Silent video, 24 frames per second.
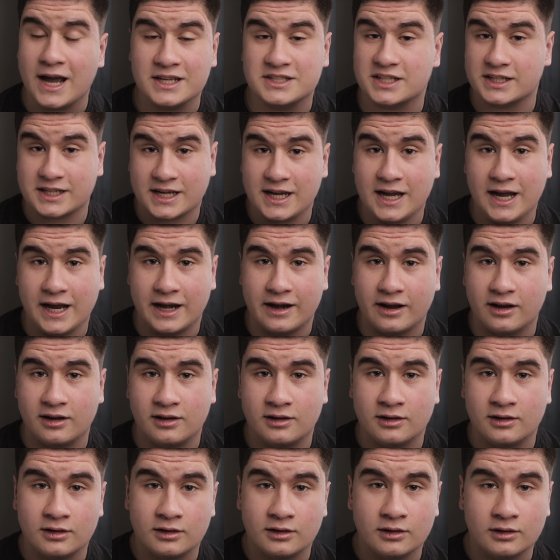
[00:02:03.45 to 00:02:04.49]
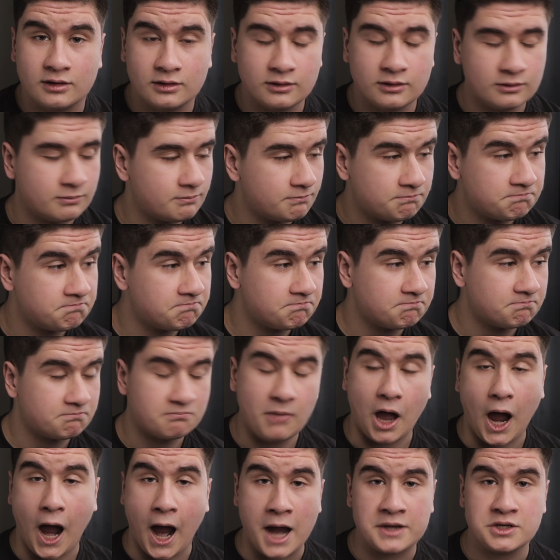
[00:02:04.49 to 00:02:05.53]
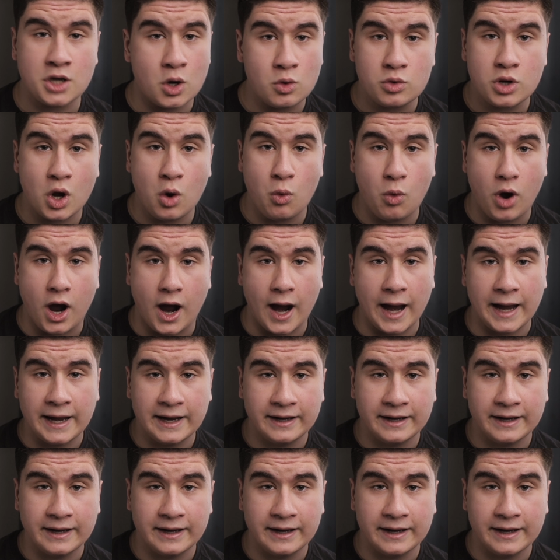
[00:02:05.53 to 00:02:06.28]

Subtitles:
As a kid, I don't know why.